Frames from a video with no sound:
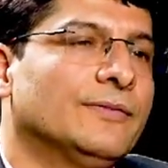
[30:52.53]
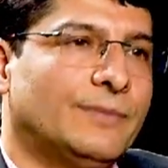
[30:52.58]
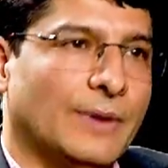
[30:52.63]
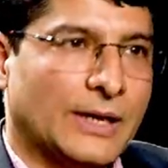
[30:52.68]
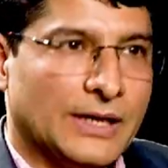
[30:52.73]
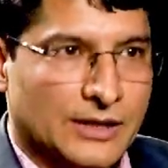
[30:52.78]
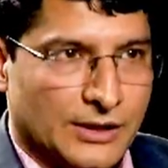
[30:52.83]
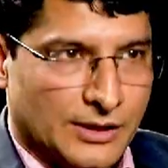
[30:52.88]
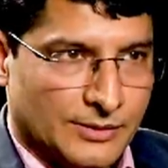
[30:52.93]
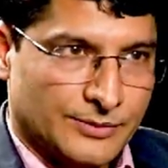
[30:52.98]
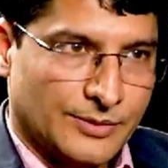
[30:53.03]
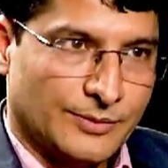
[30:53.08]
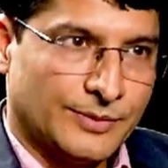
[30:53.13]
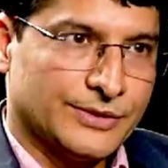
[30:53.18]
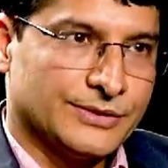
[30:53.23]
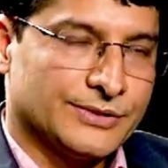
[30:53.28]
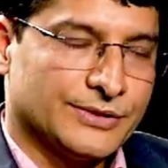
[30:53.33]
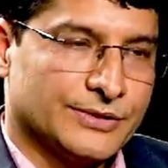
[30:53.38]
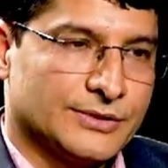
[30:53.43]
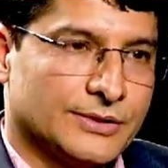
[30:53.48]
vehicle of the
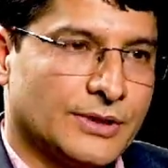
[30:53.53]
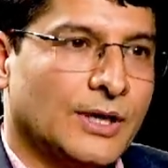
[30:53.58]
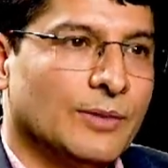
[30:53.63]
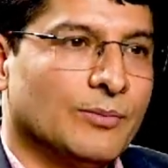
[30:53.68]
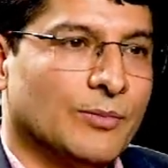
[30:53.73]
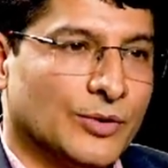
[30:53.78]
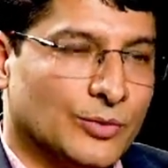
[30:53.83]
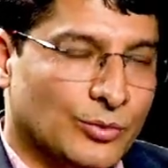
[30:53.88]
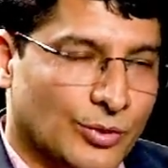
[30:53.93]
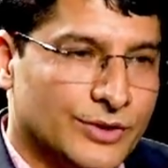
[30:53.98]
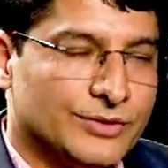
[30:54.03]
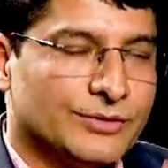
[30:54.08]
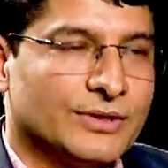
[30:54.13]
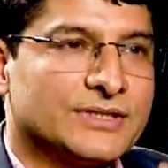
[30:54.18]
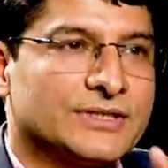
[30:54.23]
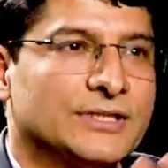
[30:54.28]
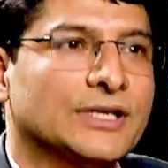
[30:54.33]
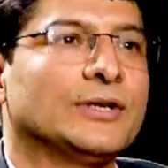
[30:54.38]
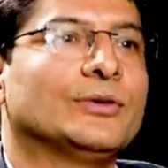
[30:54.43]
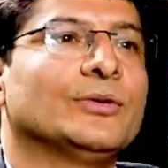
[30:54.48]
business. But what you are
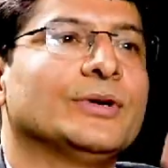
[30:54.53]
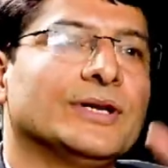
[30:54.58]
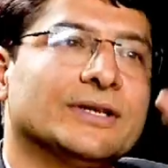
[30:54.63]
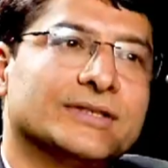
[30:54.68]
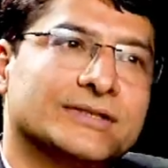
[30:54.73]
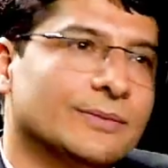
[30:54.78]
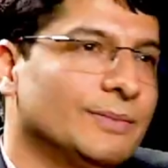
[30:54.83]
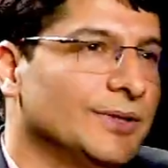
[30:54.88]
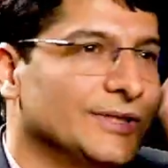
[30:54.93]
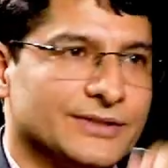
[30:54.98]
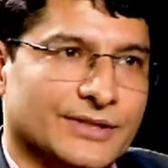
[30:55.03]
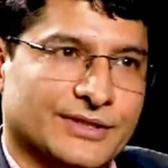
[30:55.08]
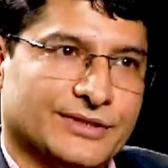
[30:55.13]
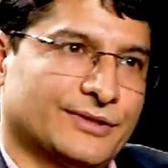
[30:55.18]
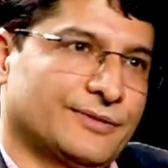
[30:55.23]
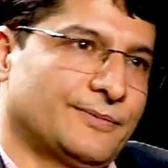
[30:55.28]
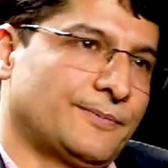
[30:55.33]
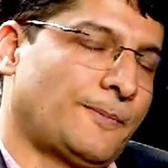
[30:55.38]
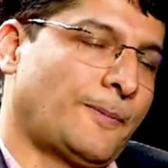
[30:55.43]
still doing is the business.